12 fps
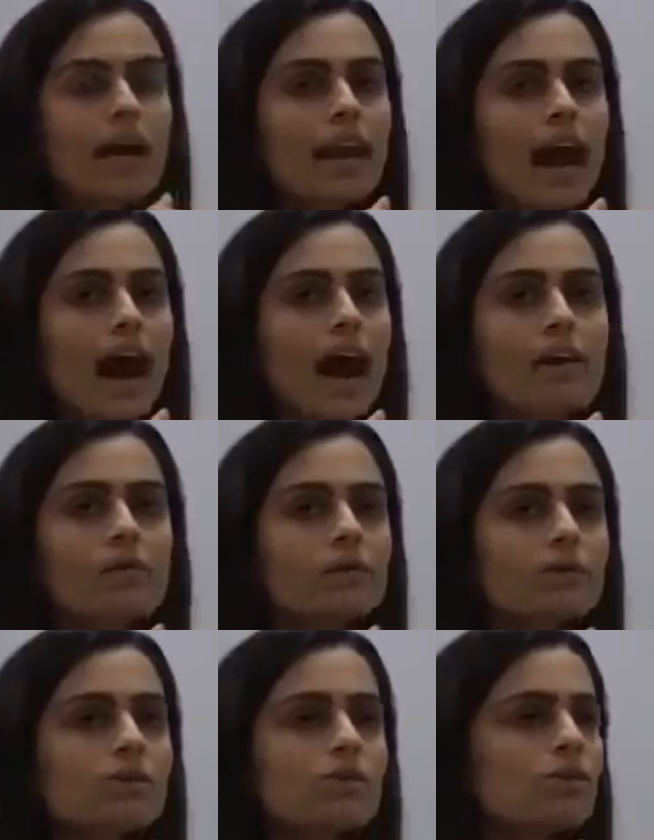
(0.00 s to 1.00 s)
And I
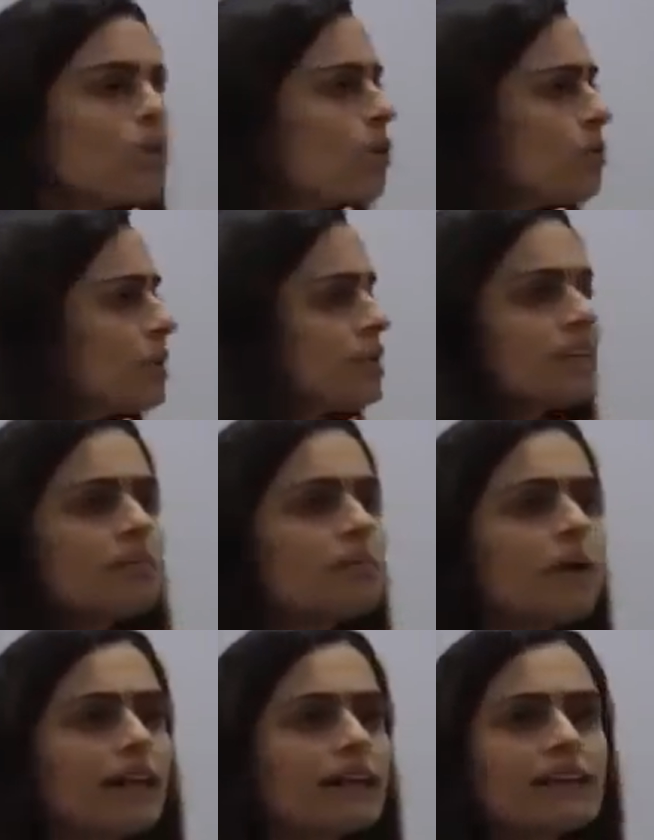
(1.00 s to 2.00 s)
was so
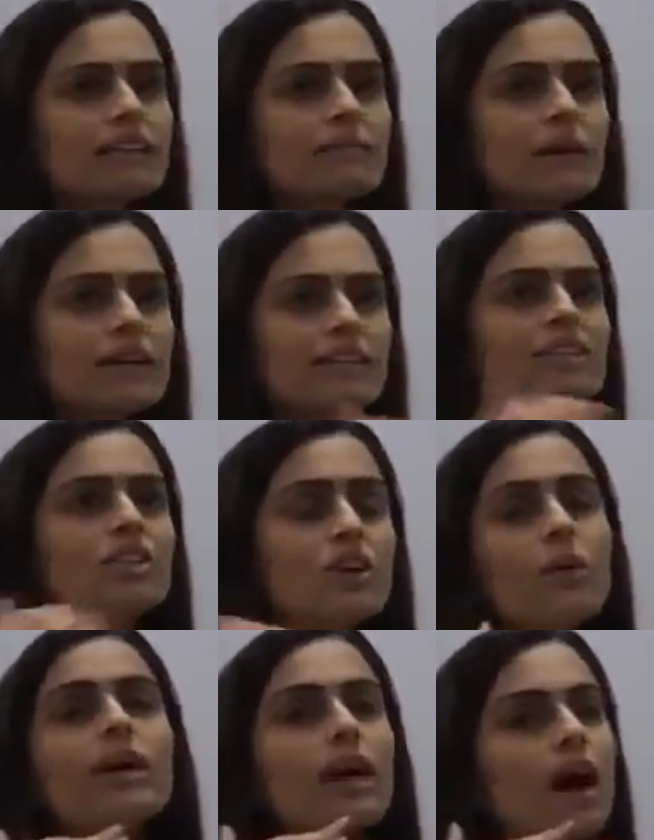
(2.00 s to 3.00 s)
perturbed by this, because
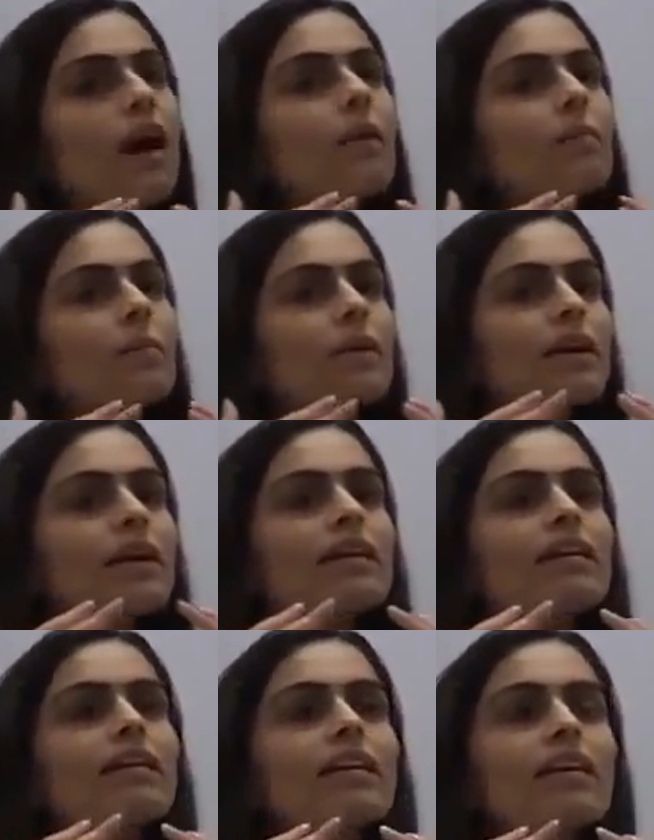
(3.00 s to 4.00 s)
growing up
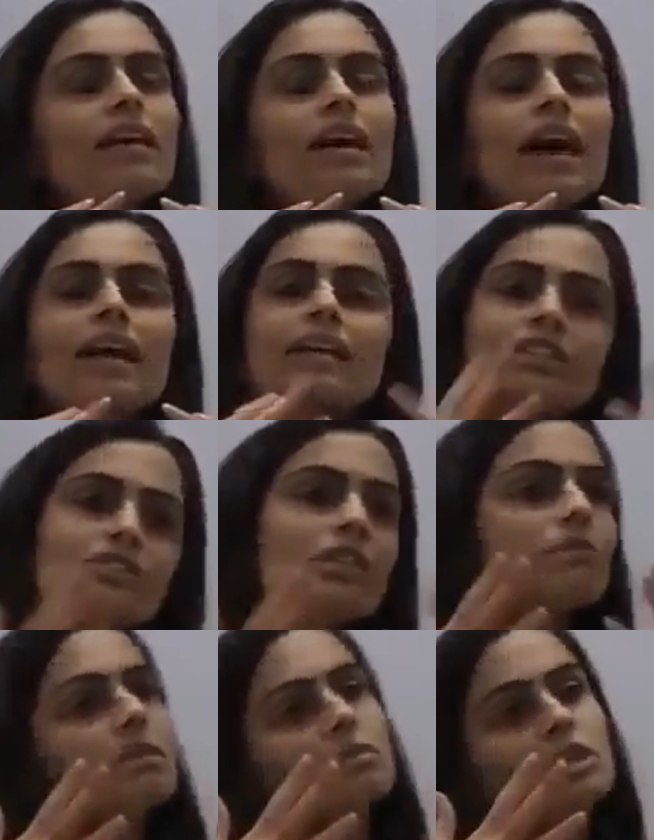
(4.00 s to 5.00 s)
in an
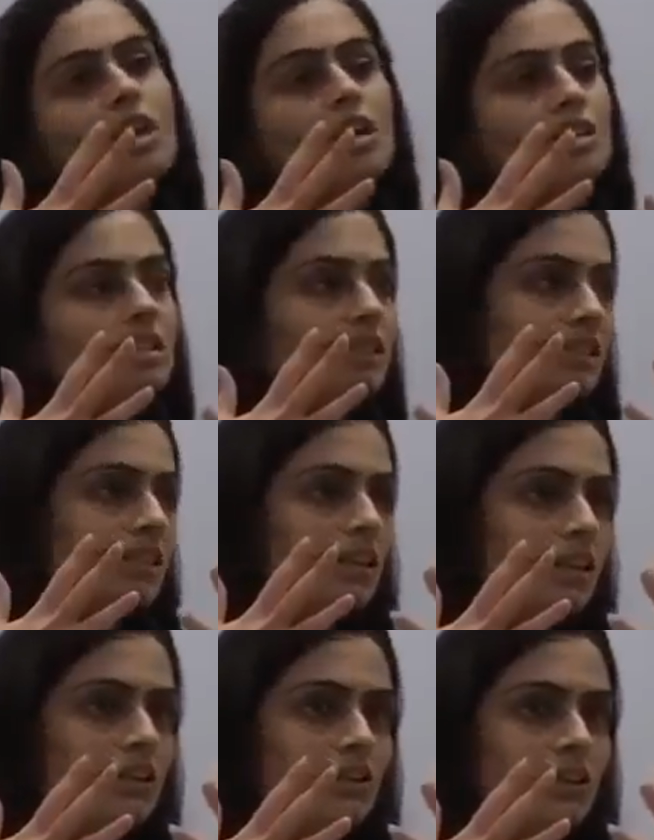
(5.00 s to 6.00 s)
extremely misogynistic
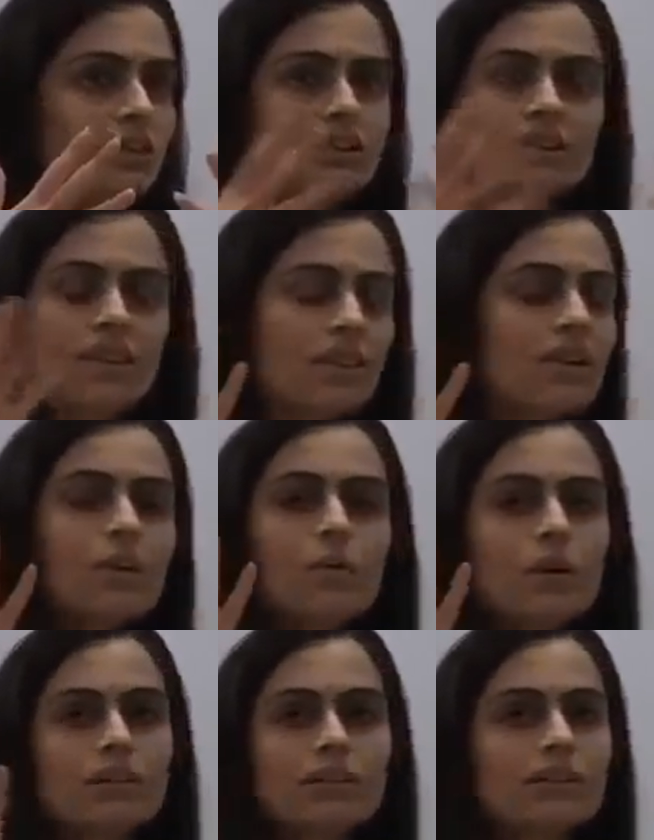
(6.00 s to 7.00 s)
country, it's the third
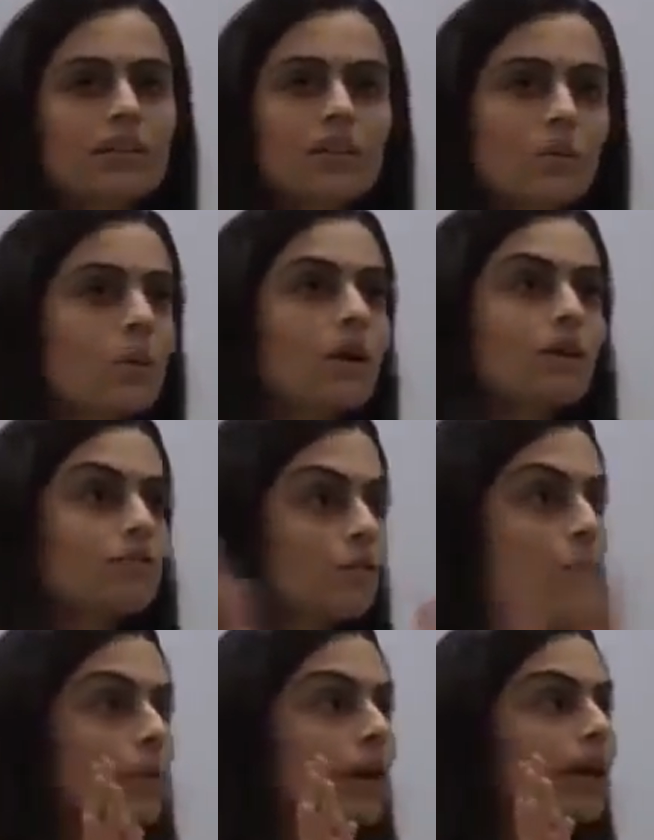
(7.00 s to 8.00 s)
worst in the world for
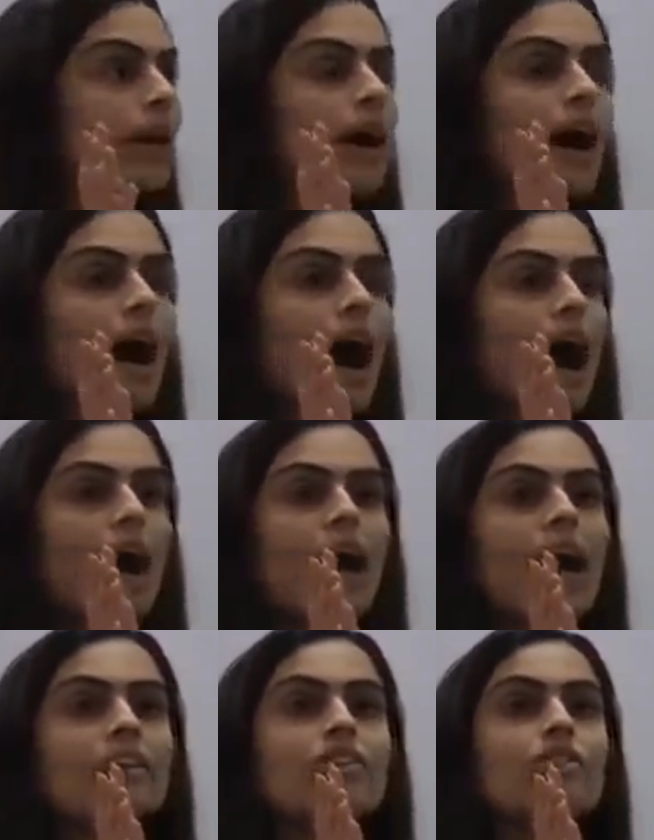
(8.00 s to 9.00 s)
women, I
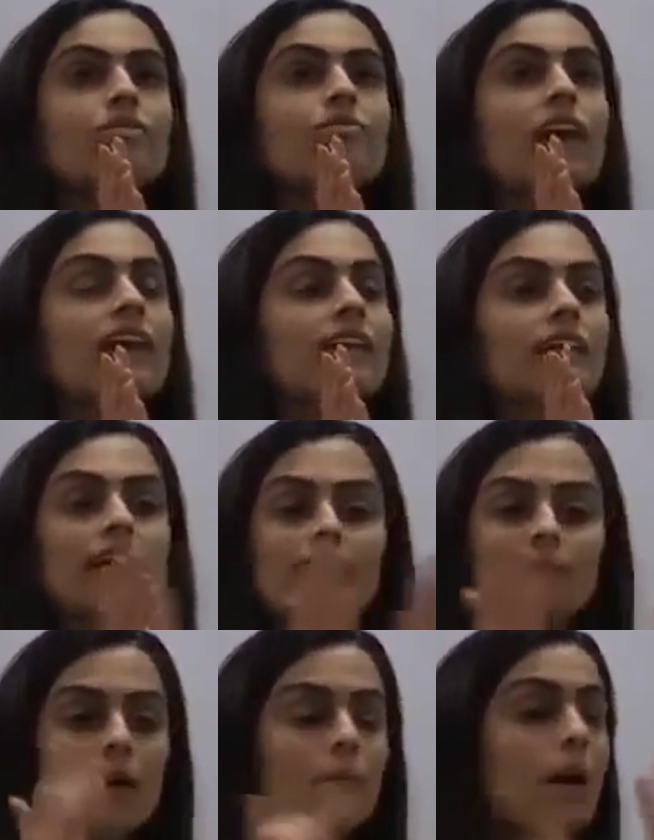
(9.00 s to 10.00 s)
had to fight
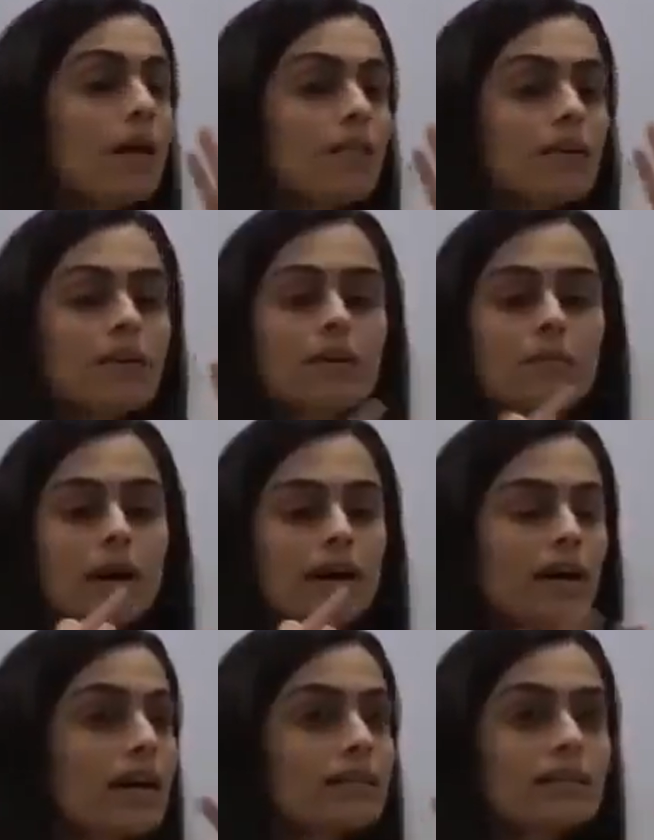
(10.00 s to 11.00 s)
against my mother, my
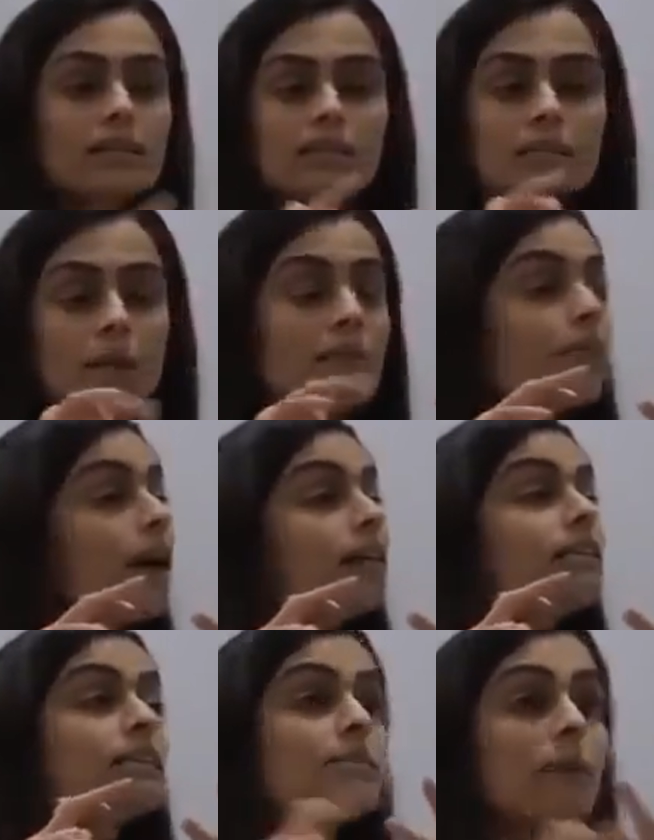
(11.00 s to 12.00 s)
cousins, my
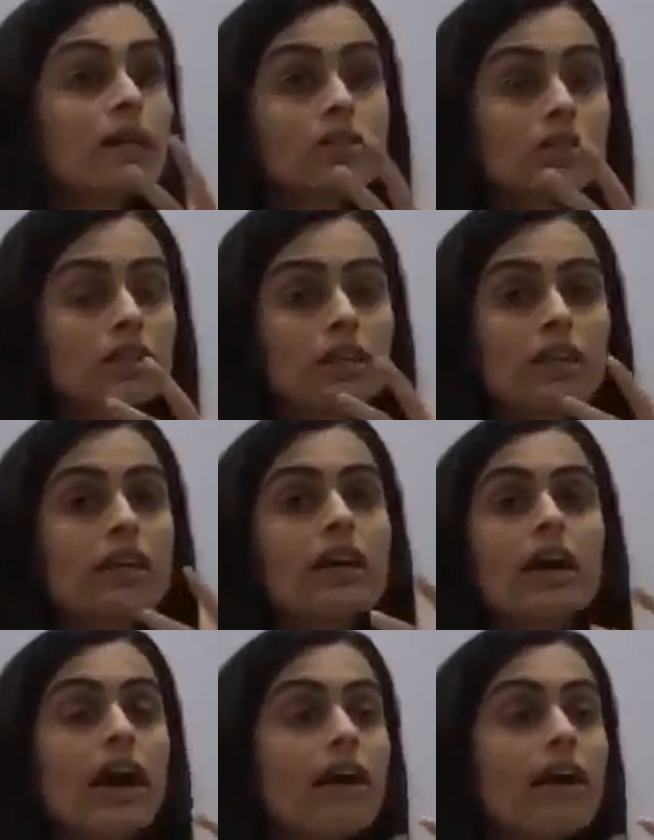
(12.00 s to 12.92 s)
father especially,